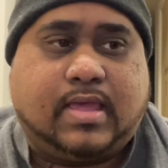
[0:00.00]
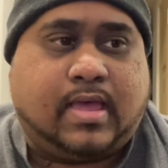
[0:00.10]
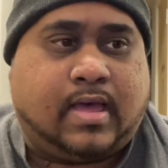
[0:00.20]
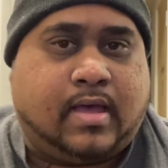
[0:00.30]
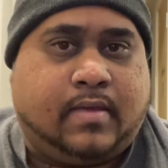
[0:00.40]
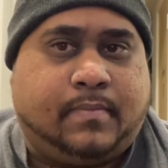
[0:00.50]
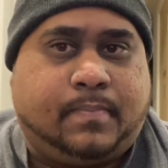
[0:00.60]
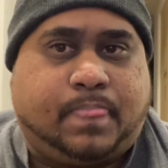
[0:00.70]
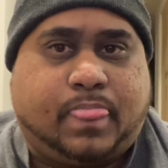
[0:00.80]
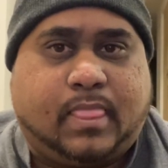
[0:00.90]

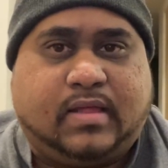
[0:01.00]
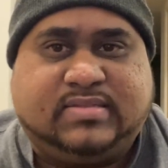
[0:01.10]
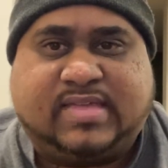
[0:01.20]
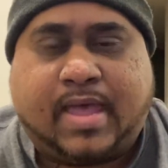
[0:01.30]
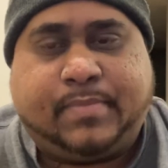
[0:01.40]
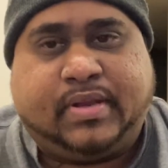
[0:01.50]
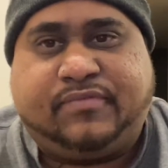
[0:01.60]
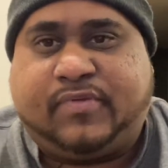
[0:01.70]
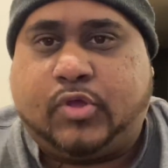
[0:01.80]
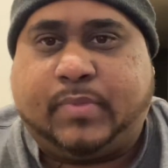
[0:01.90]
time in the
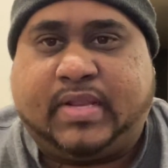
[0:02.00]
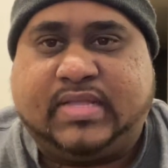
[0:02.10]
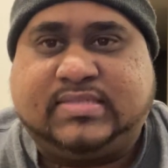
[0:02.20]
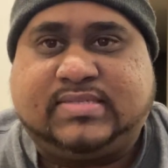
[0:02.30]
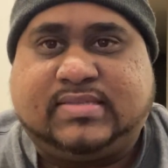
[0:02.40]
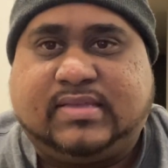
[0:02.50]
film, and it's